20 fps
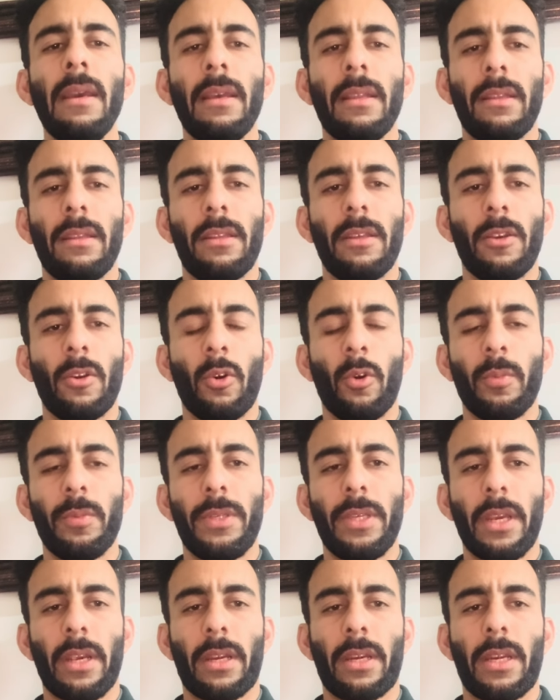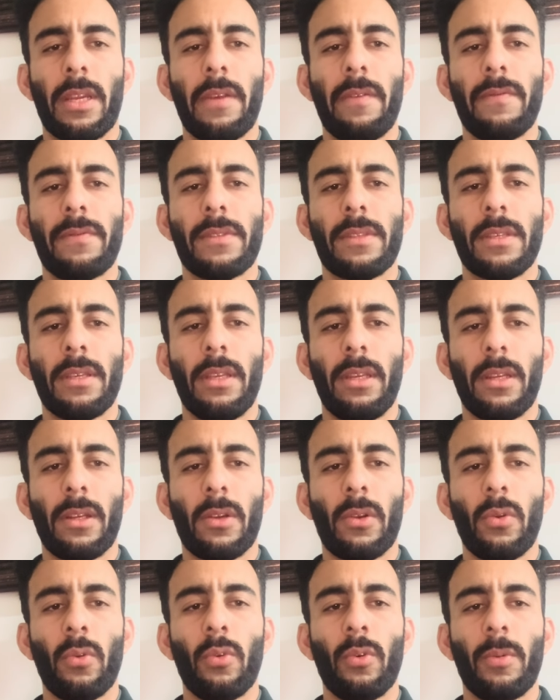The objectives
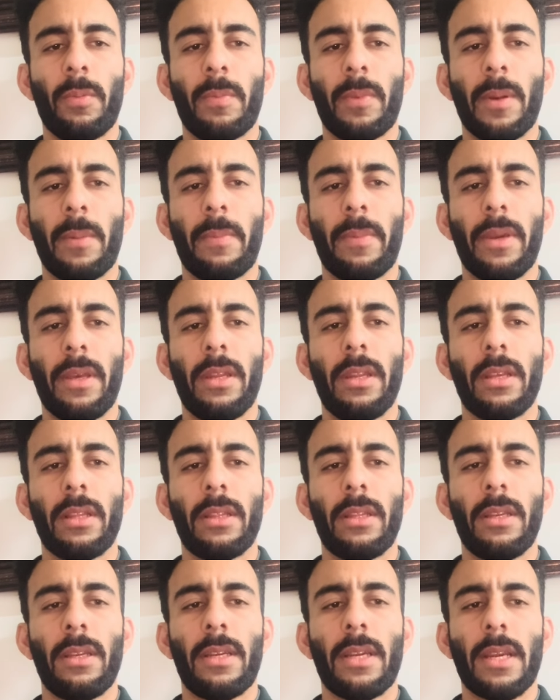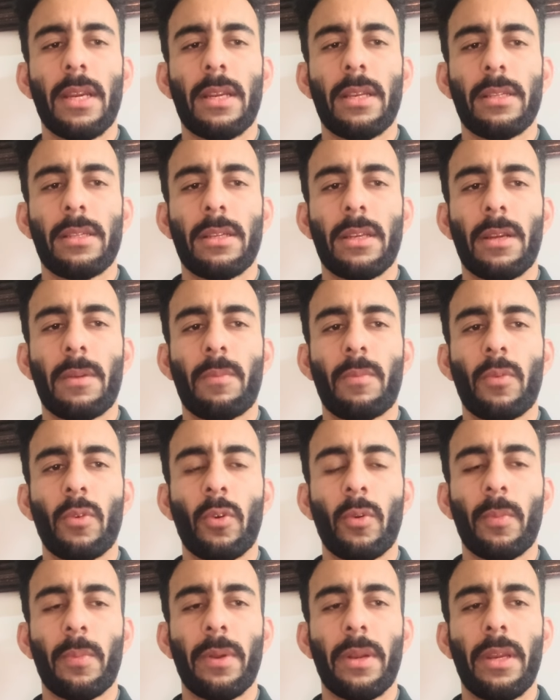include preparing the dataset
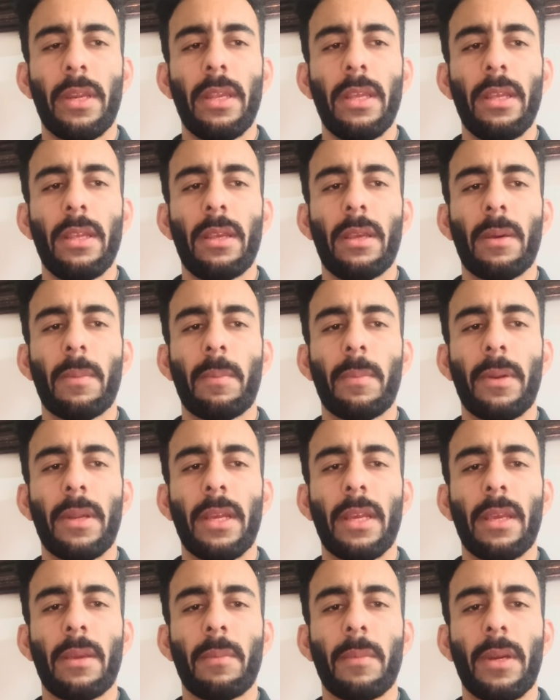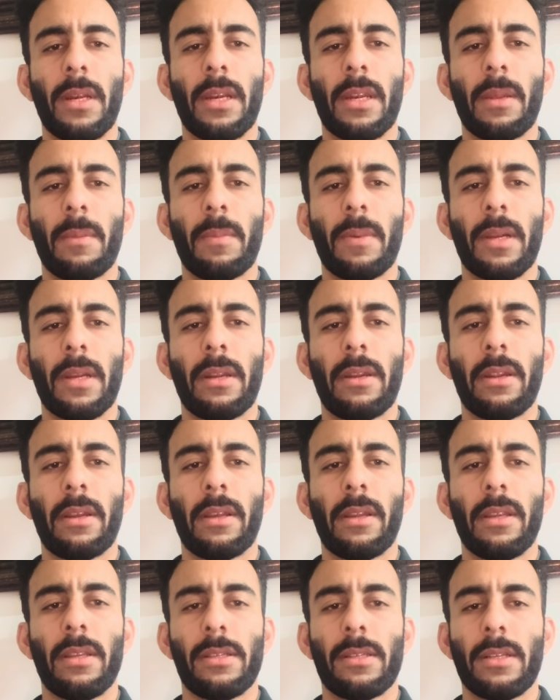properly, applying multiple
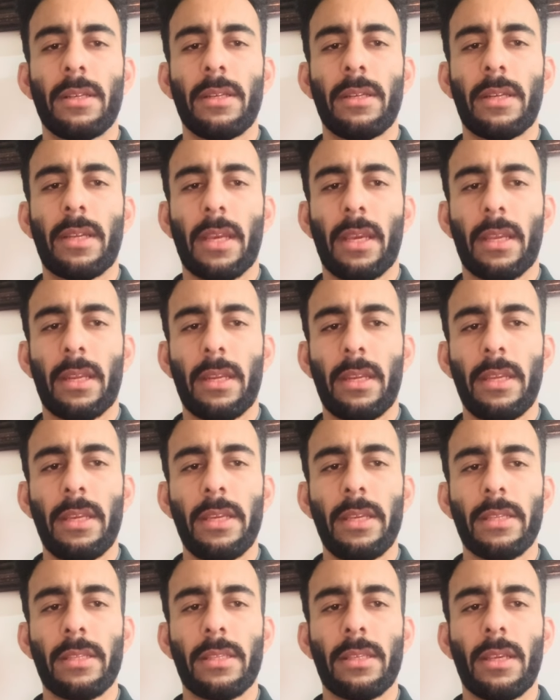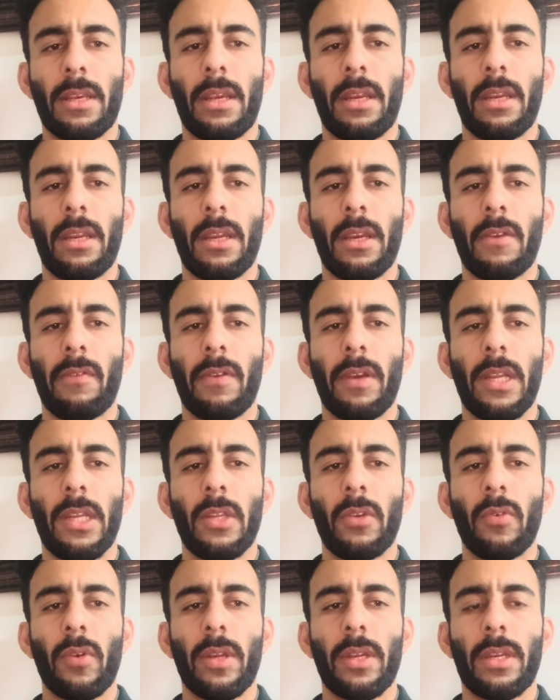regression techniques, and
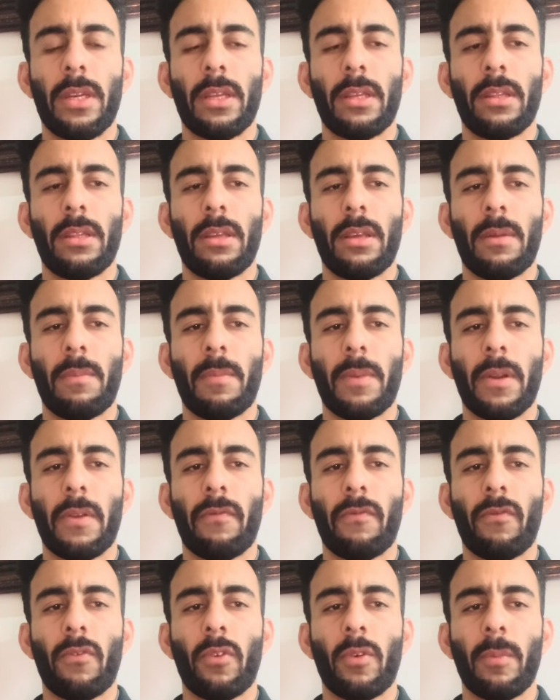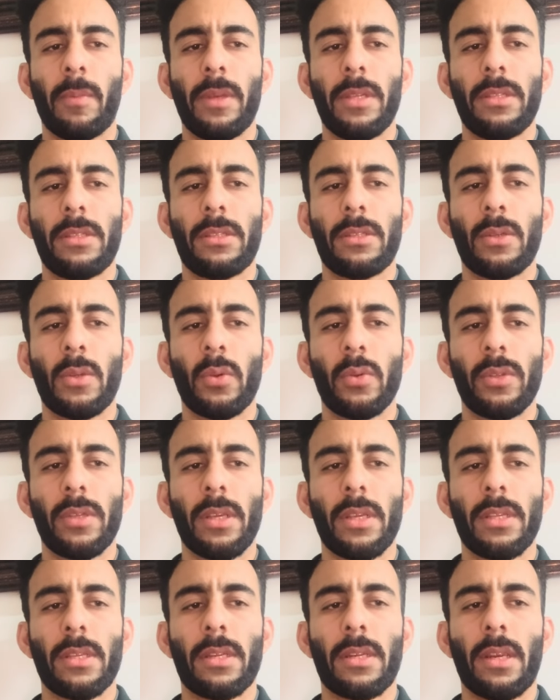evaluating their performance
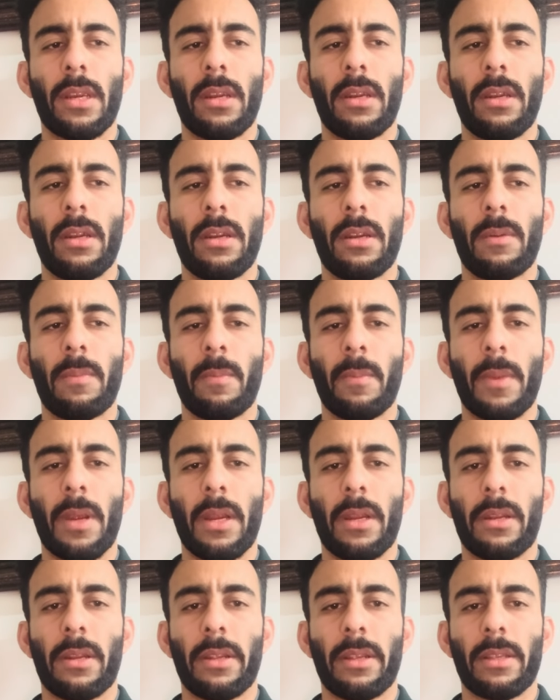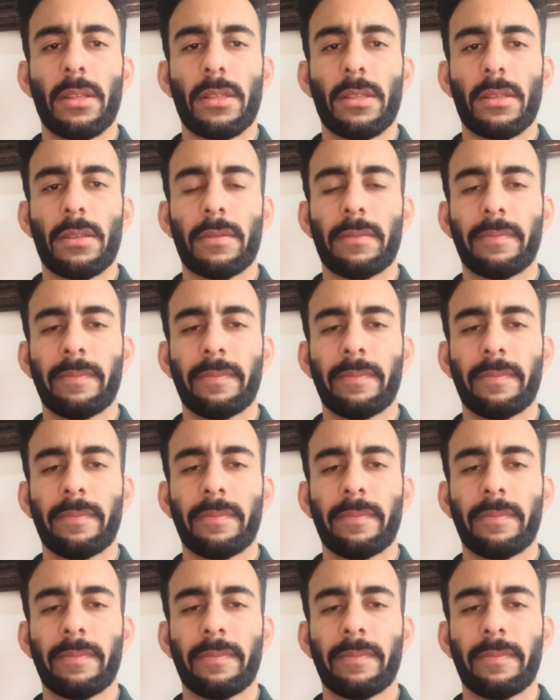using standard metrics.